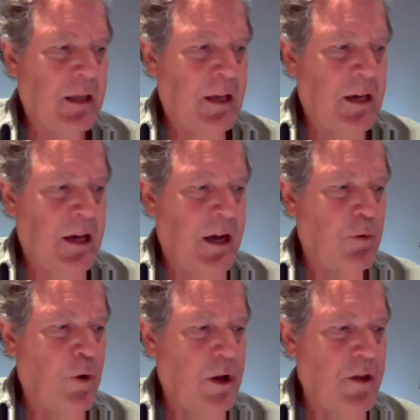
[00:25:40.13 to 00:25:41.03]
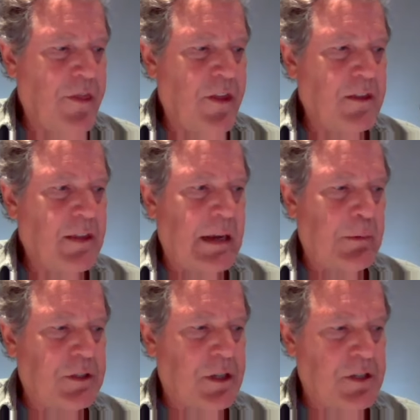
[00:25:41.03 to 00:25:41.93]
Uh, one other thing that I
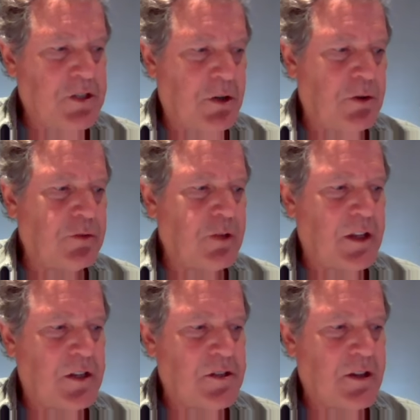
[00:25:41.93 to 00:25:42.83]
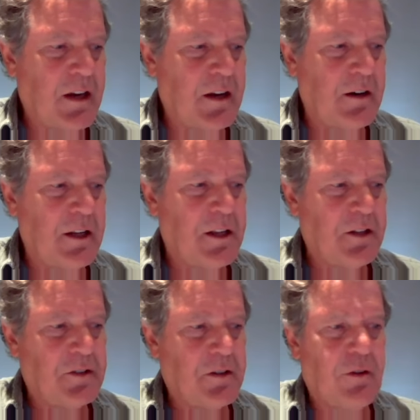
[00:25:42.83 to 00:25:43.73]
would touch on is there
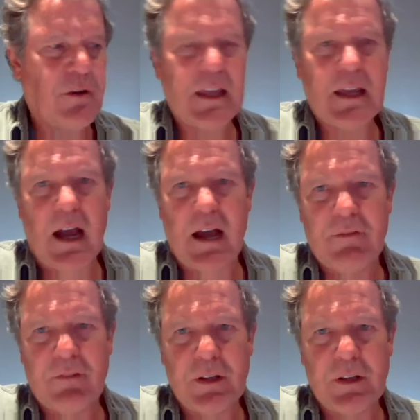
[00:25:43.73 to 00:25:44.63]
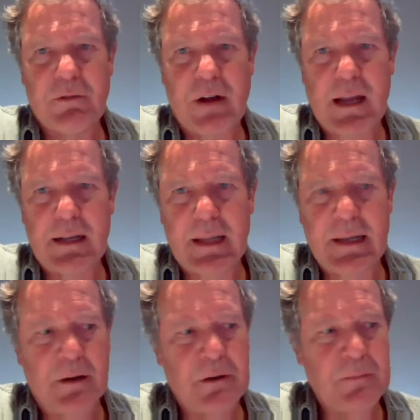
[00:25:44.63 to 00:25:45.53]
is great conflict right
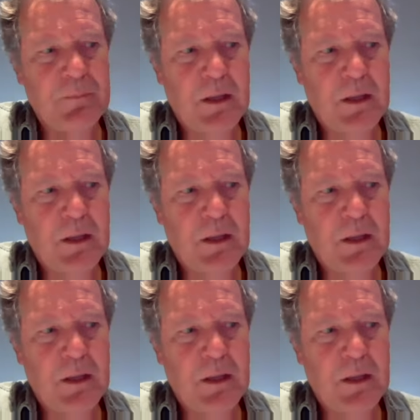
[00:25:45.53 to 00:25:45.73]
now